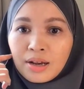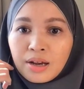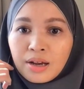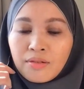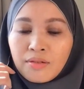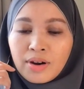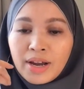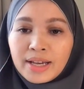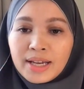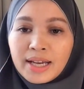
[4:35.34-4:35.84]

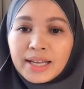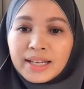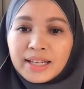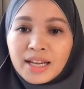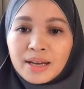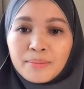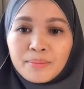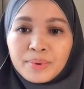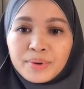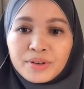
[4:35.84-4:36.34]
Right, a
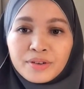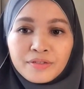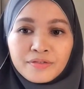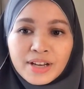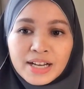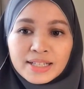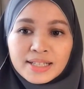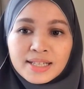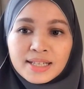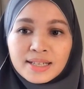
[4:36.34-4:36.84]
number of
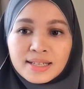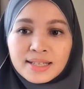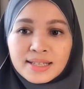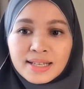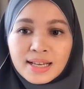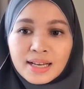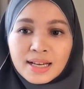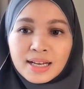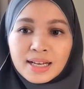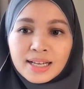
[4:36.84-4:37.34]
factors
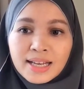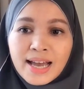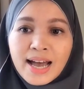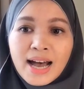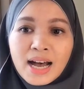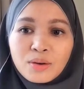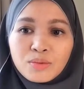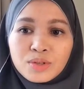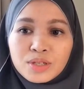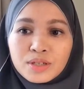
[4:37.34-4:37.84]

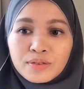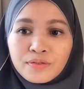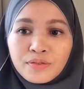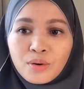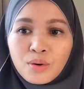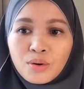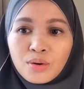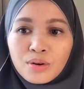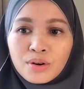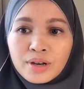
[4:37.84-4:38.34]
account
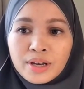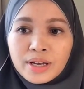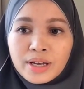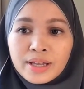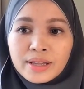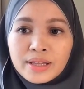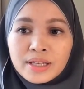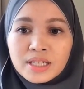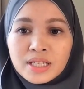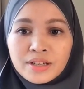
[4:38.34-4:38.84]
for
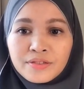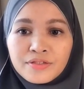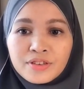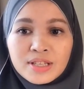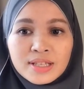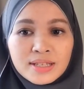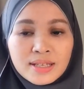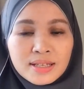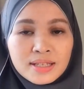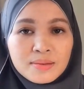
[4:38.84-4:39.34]
the
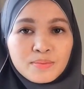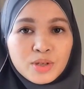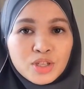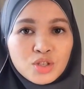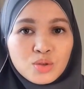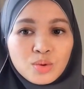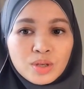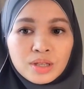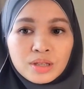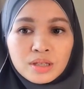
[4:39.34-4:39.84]
differences
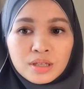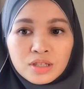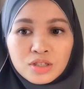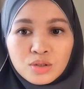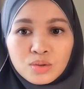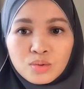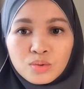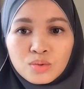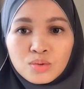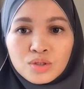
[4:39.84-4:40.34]
between the
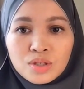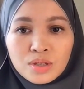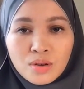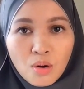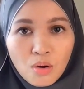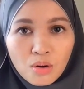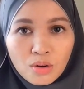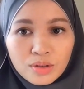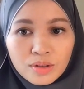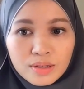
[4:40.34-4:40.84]
two
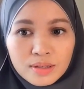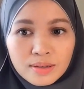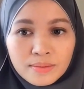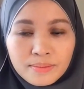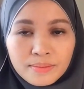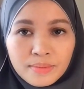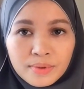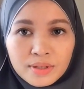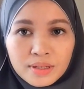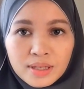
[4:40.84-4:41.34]
scores.
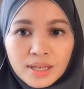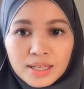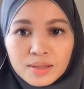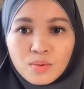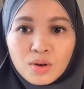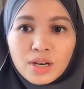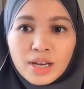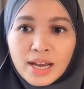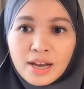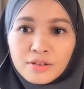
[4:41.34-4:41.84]
So that's
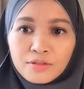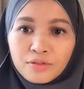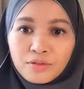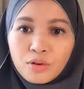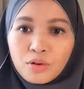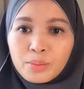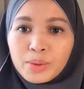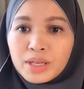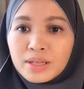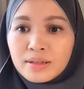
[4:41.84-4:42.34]
what account
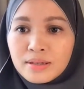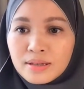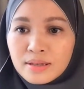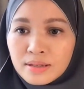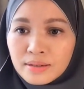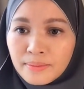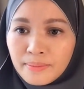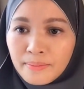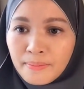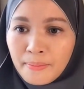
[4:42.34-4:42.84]
for
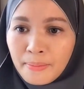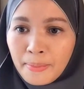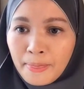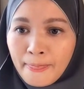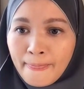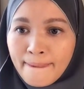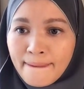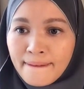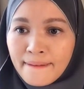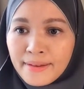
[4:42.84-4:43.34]
means.
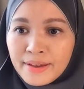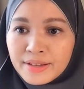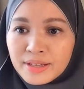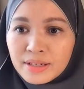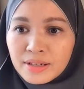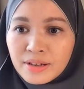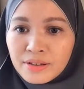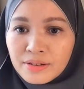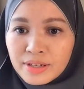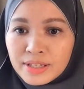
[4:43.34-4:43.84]
Here's
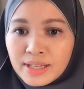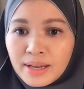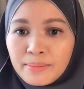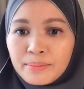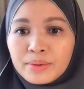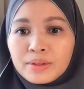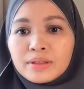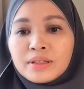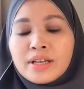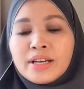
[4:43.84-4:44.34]
another
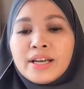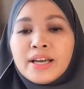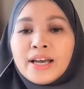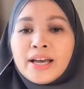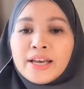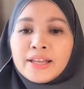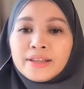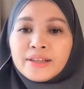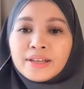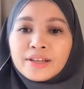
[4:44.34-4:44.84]
example.
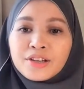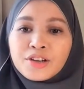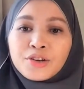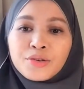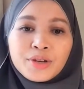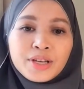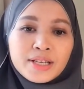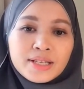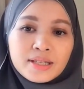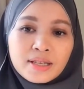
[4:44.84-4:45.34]
The
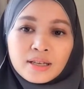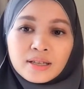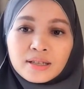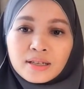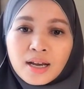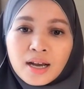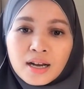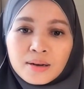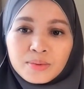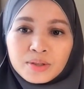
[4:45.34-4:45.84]
increase in
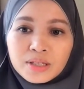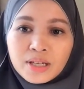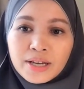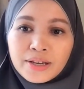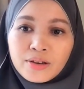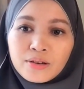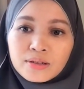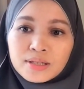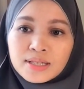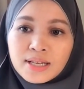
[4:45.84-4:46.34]
carbon
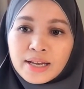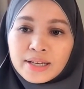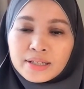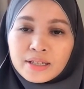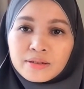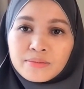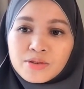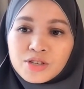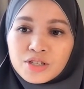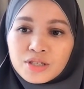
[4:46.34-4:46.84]
dioxide
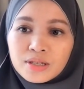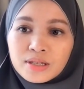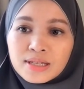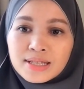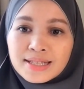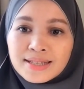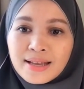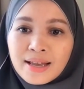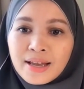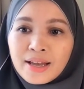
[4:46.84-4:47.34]

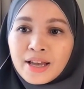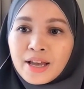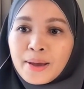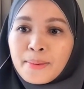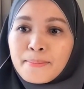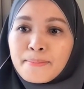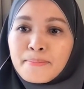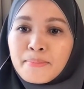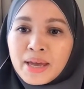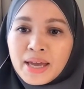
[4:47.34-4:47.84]
emissions
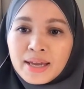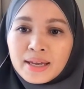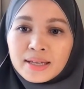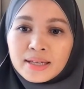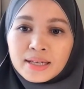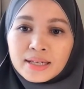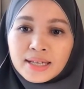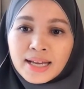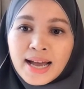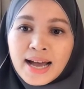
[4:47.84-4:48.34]
may
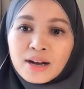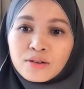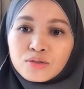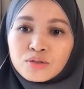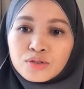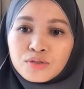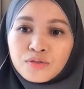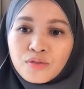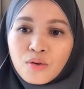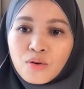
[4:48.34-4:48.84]
account
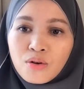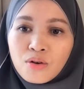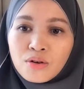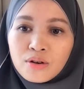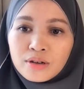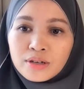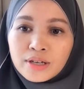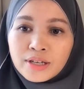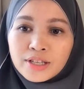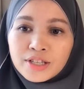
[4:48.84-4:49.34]
for
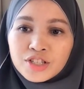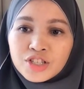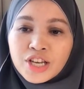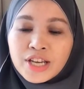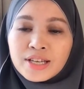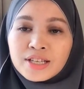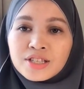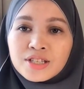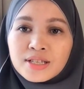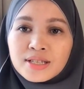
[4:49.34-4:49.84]

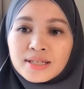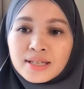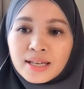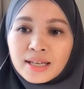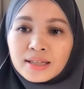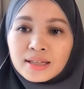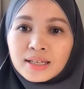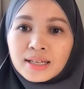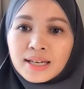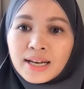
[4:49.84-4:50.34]
changes
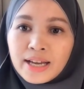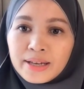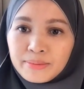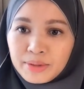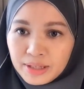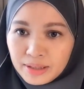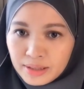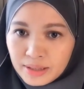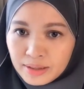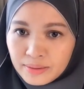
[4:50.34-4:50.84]
in the
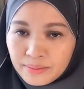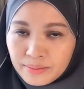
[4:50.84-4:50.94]
climate.